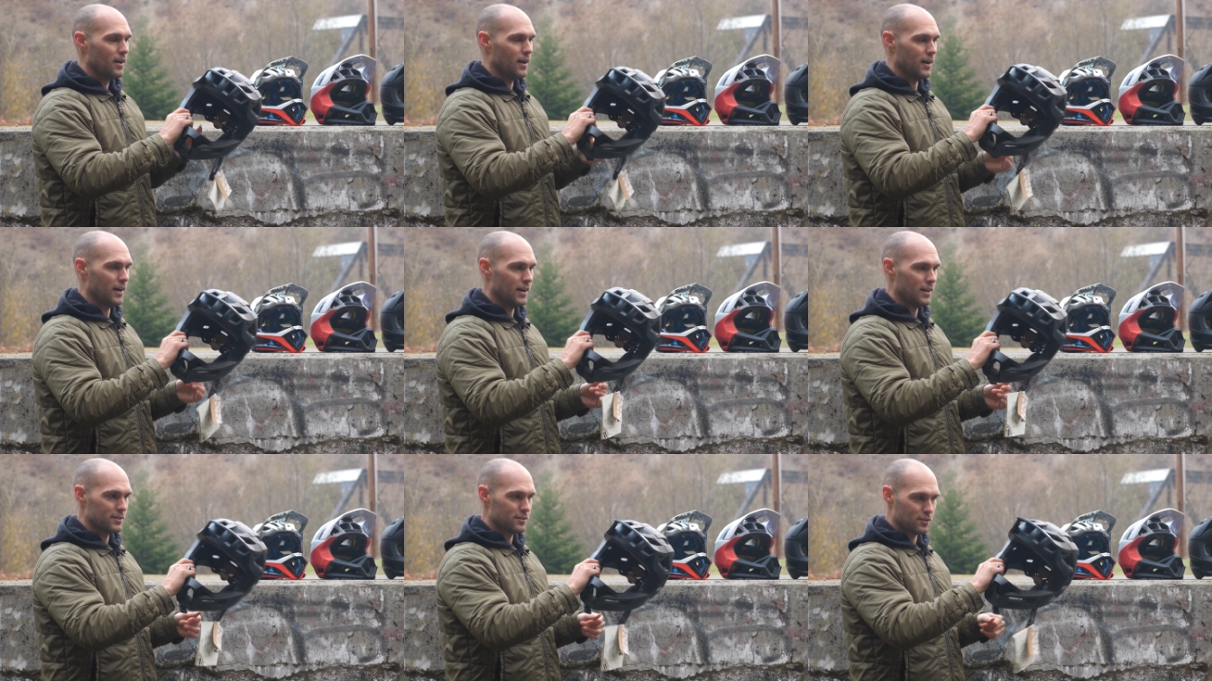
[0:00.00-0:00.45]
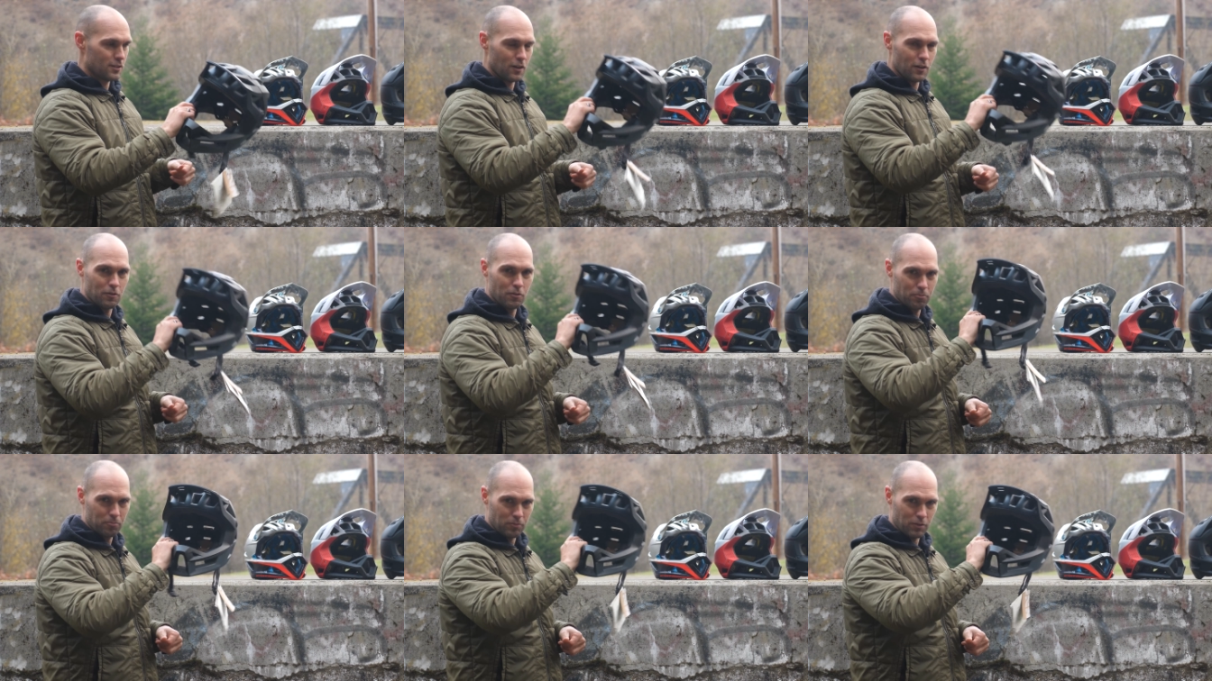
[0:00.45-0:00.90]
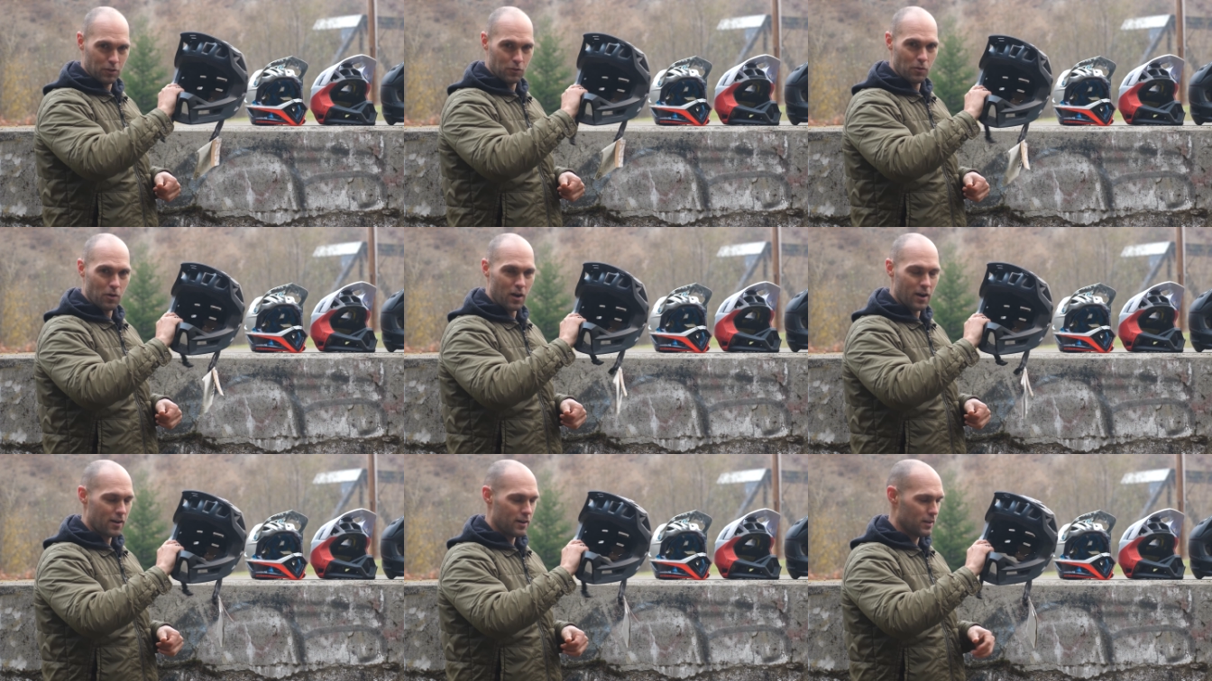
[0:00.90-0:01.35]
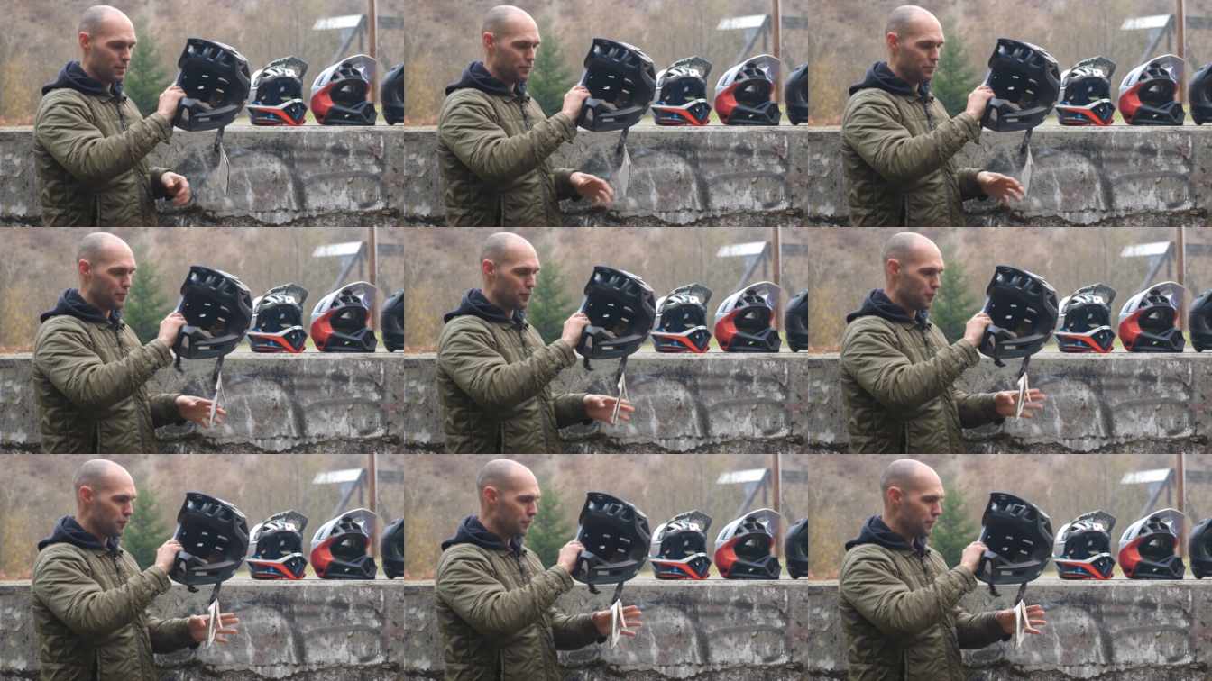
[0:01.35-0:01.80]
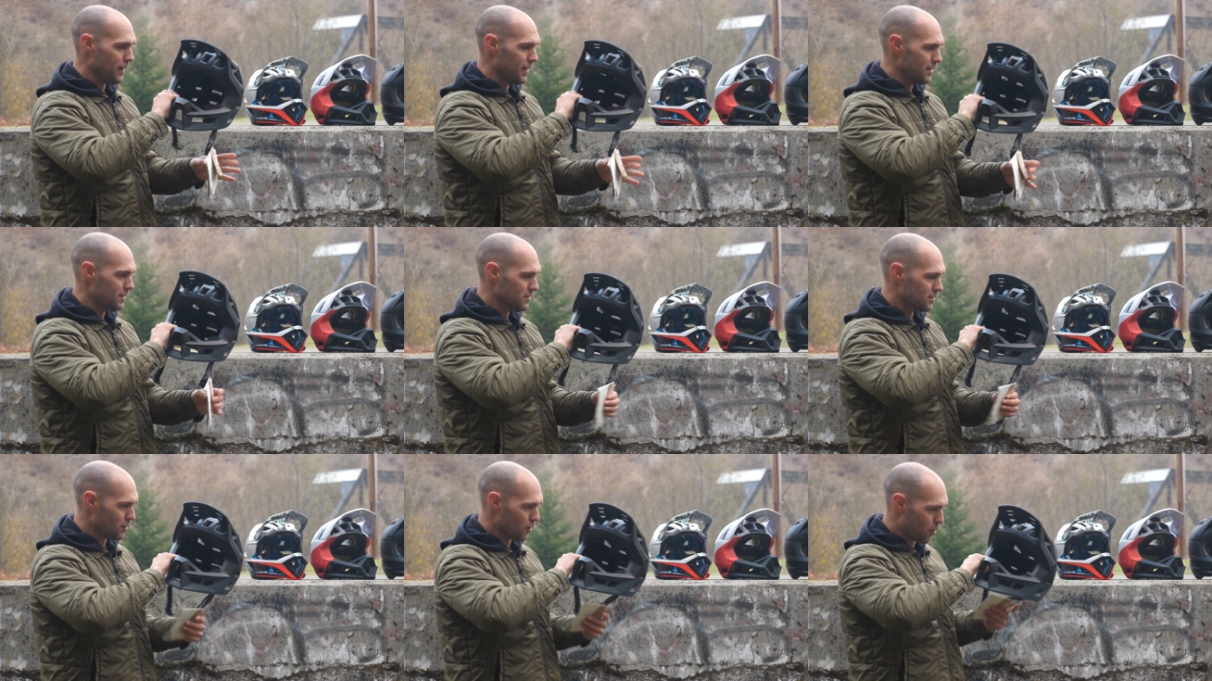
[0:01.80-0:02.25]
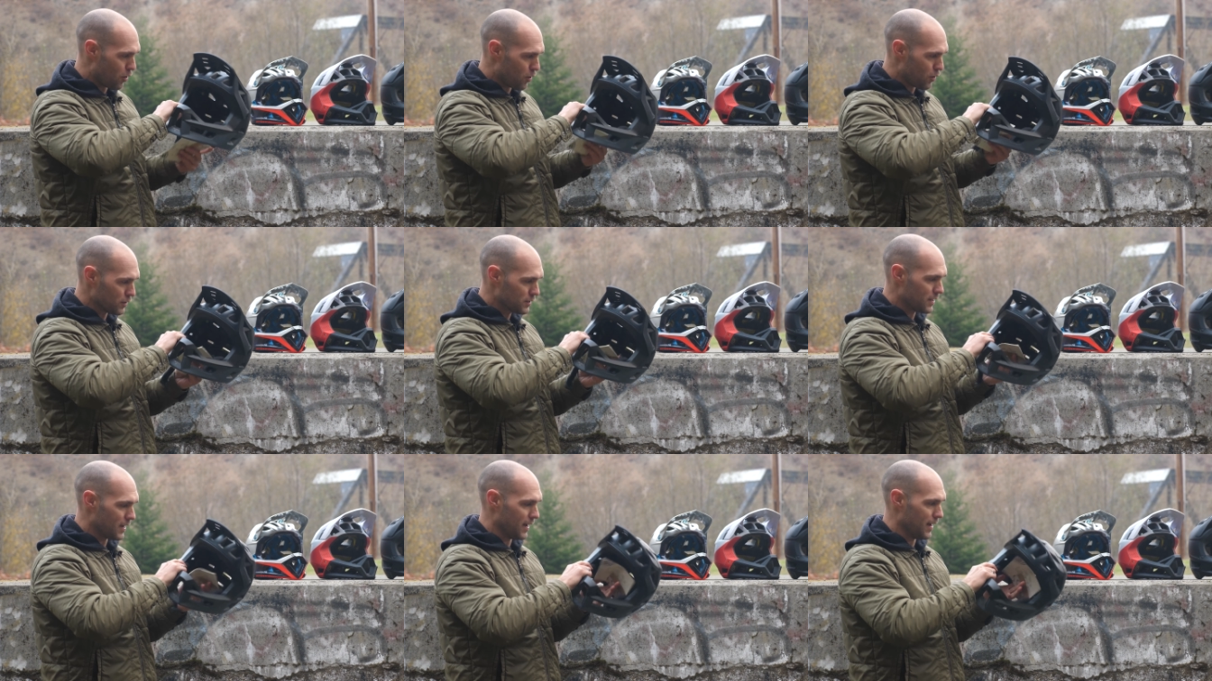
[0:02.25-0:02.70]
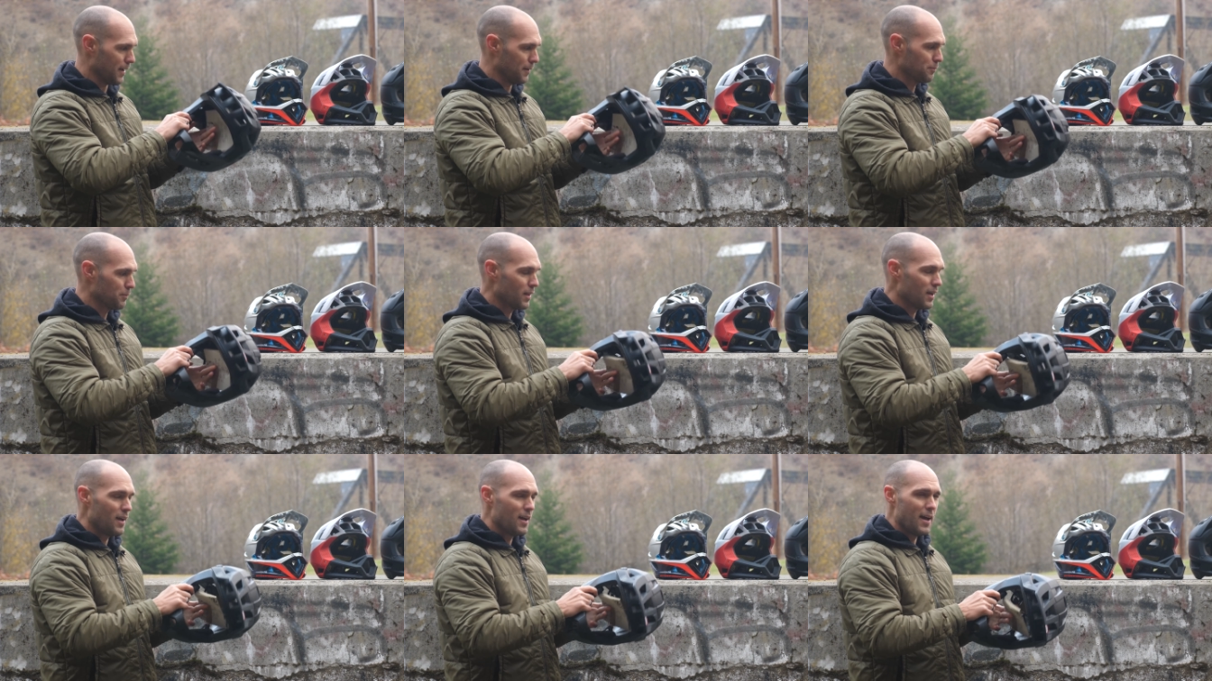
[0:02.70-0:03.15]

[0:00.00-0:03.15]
uh, so you are in full face the whole time.